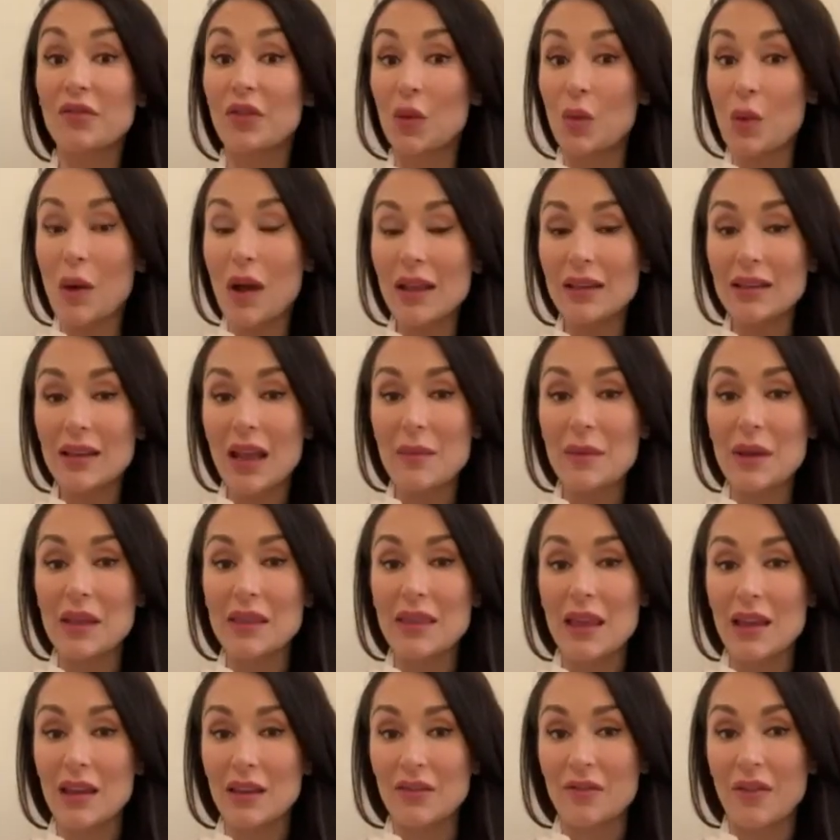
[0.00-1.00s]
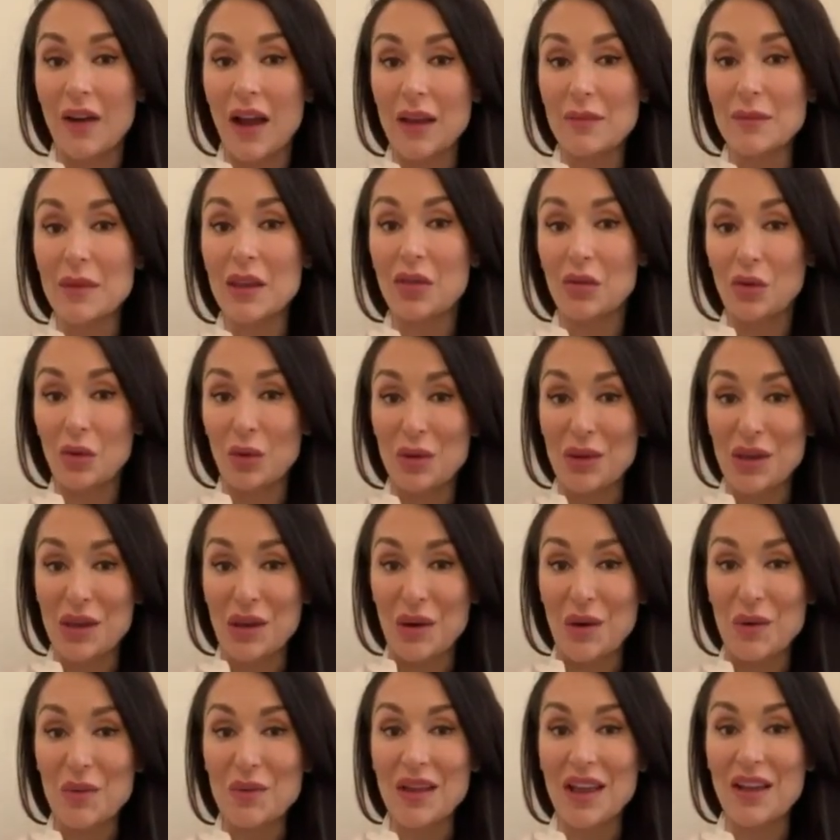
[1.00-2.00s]
for one, I mean, they can find me through
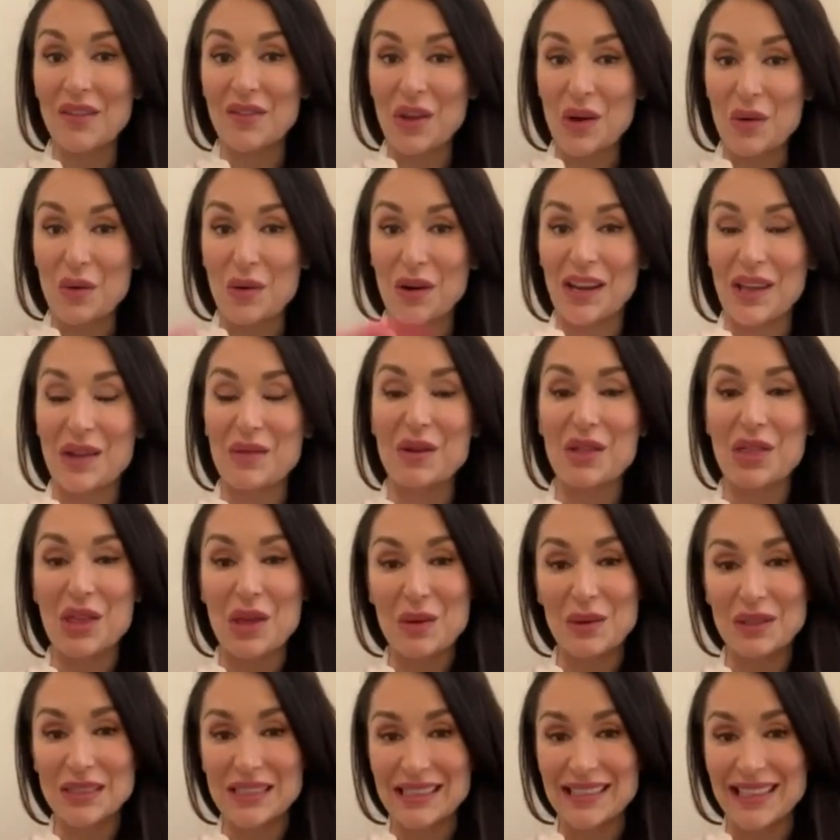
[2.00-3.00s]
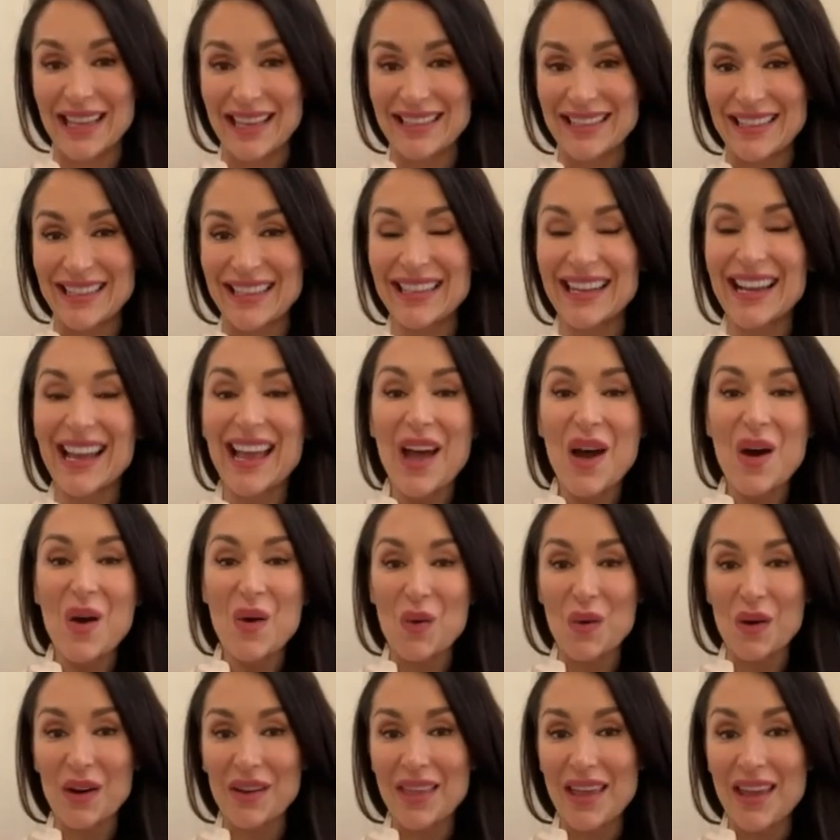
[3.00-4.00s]
you if they're working with you as a lender,
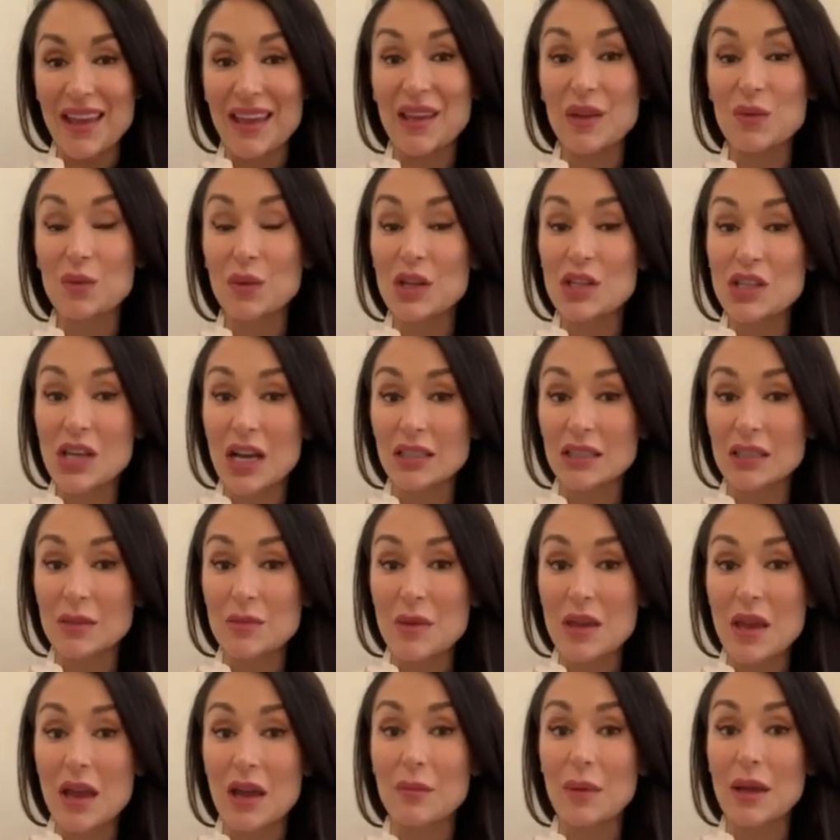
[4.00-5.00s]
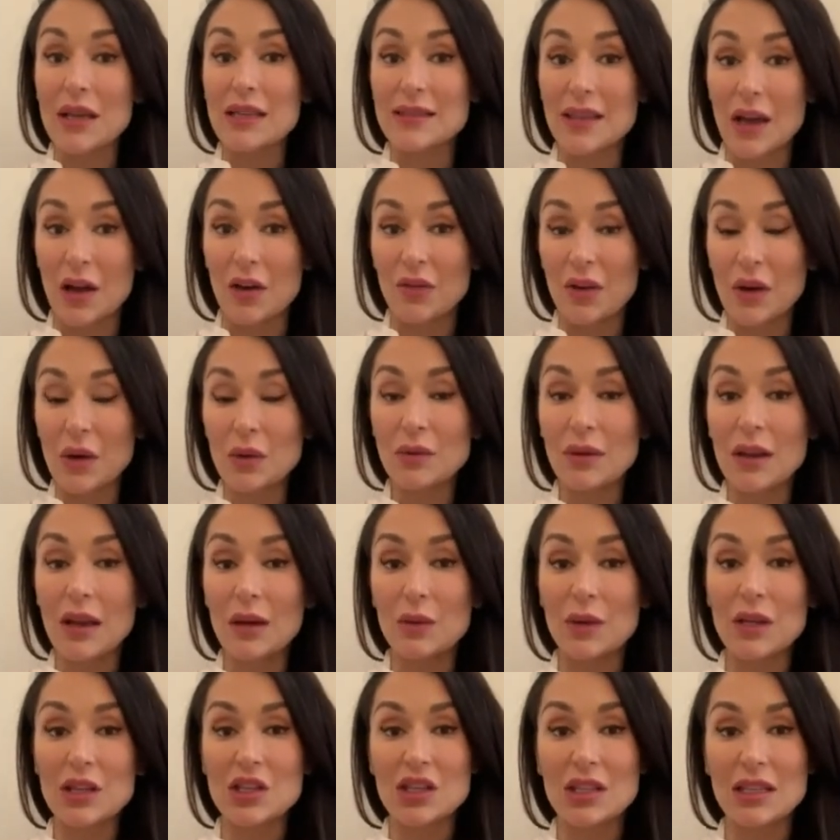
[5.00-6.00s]
or they can reach out to me on my cell phone,
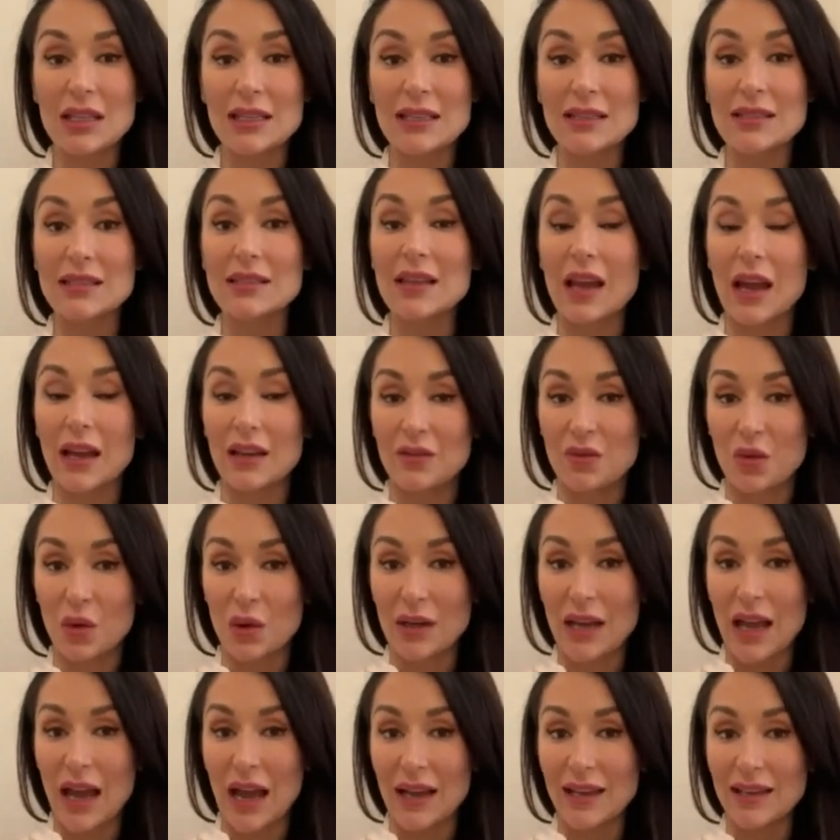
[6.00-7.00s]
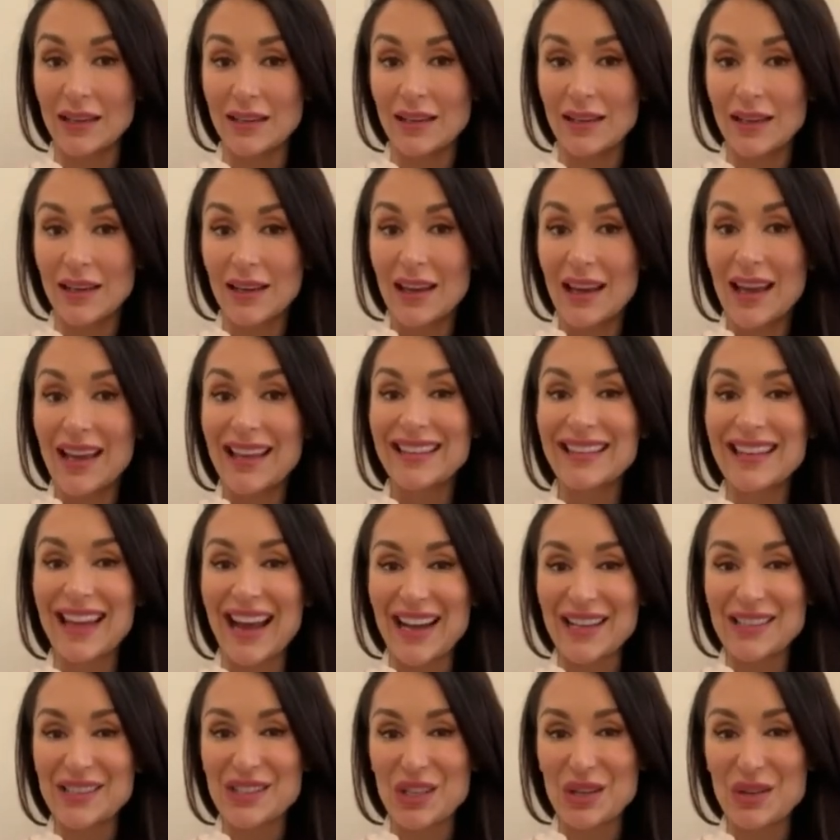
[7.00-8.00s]
which is
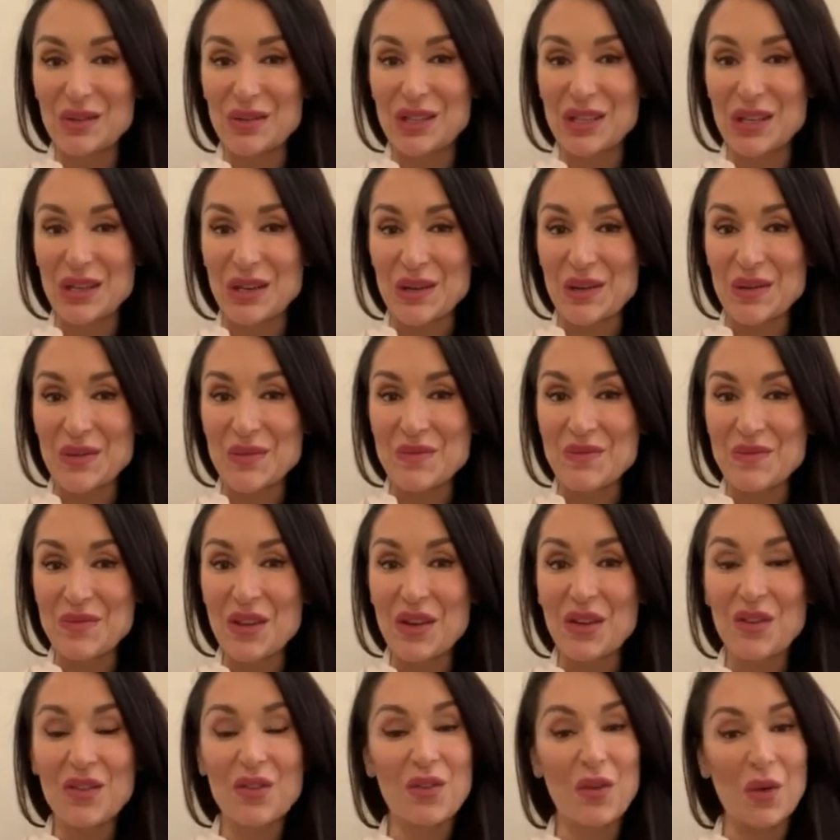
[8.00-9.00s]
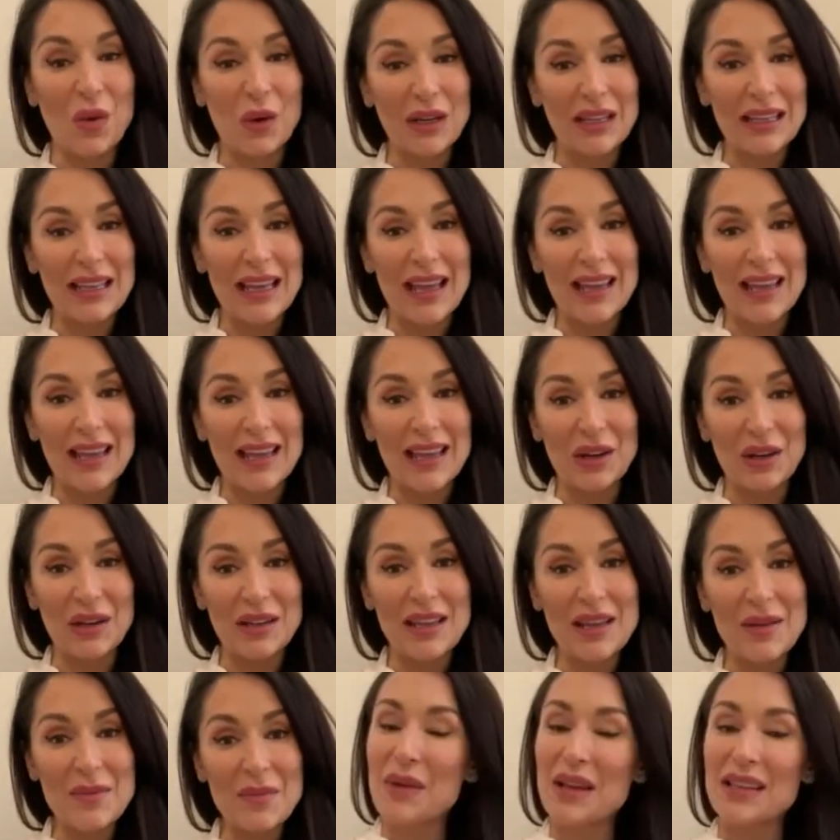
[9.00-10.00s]

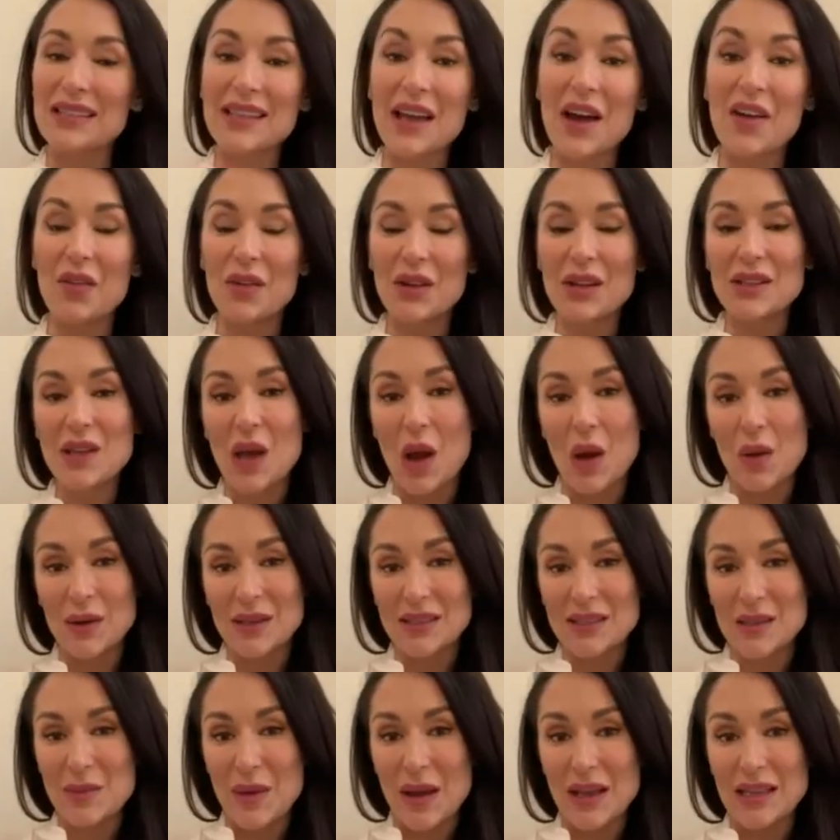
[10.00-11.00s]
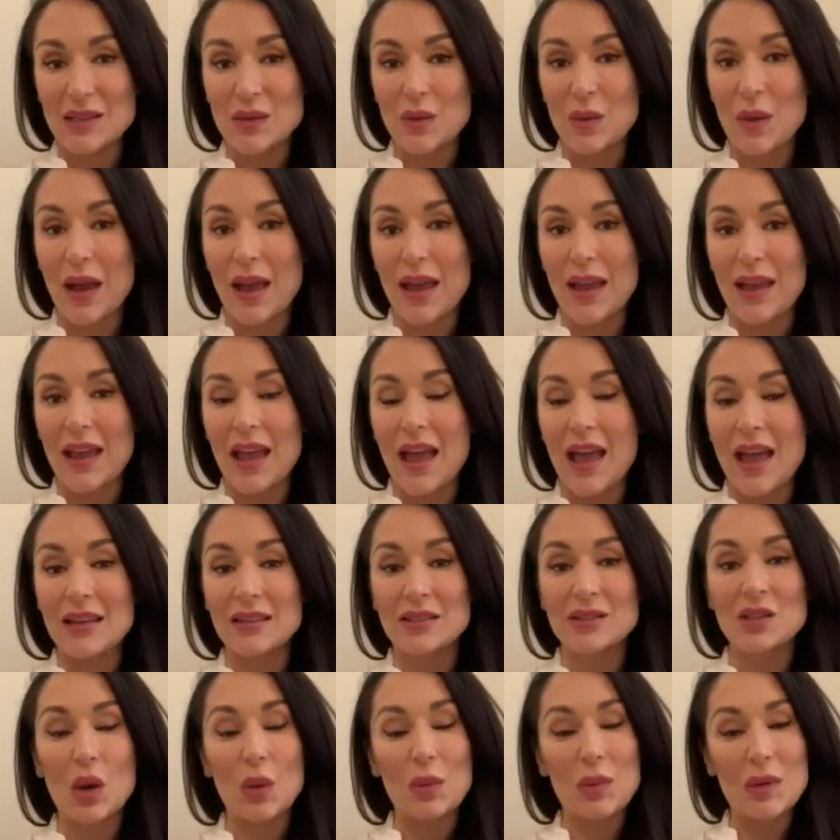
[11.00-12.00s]
949-922-4830. My cell phone is always the best way,
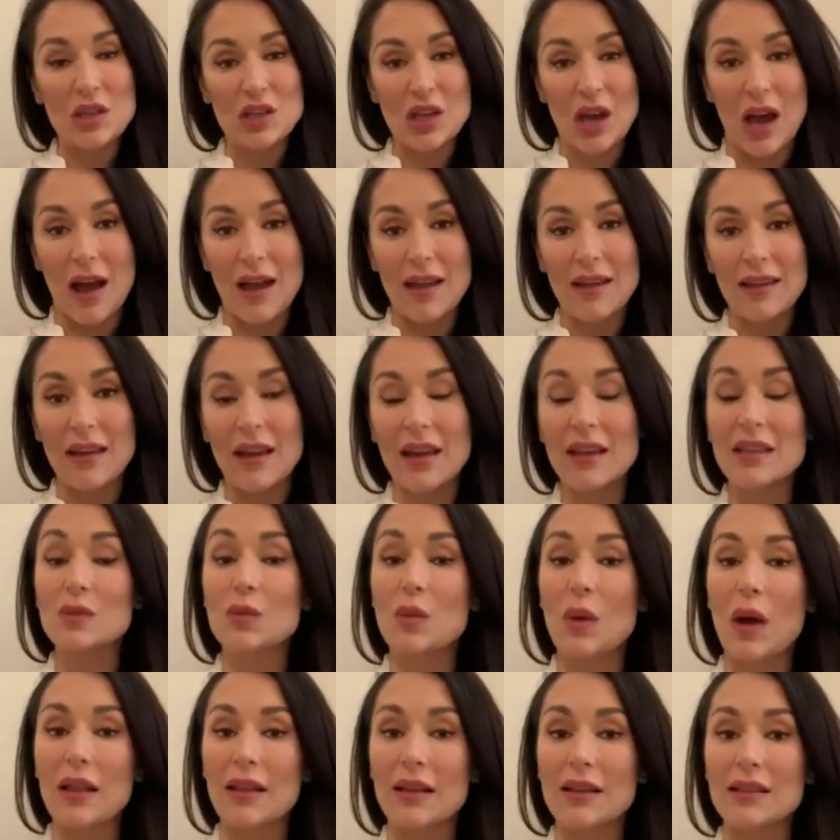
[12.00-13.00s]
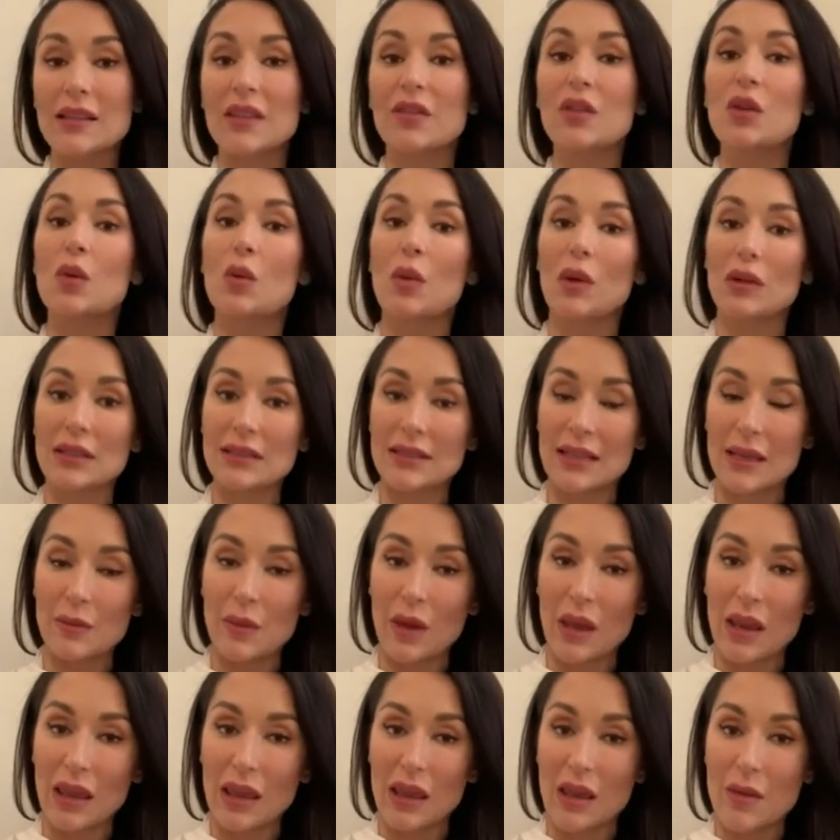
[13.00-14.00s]
and don't be shy, as well as if you want to send
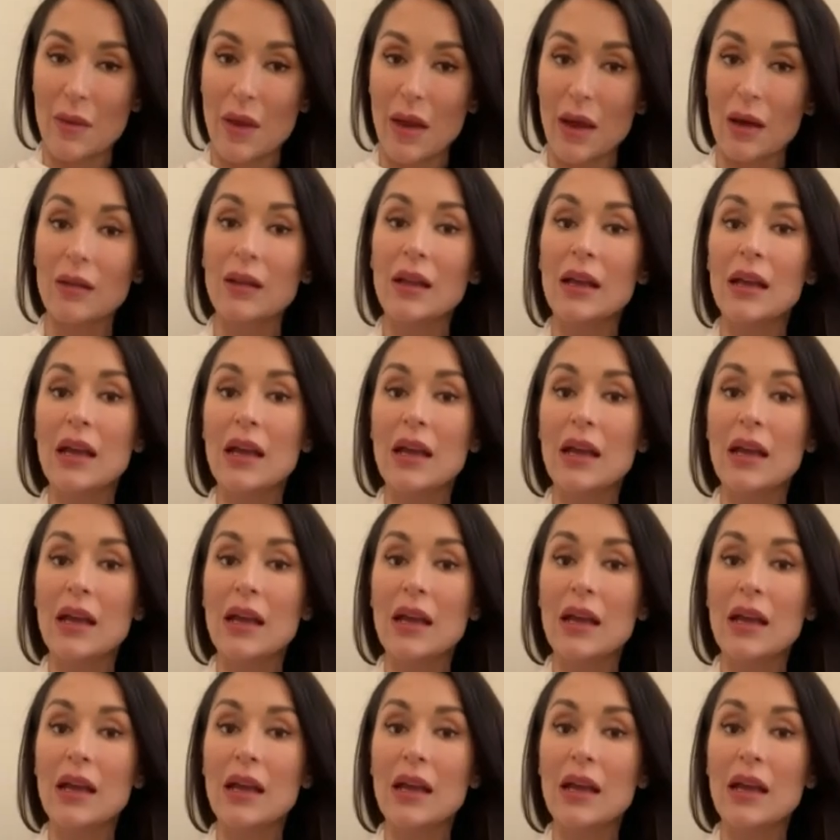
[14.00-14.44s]
me an email.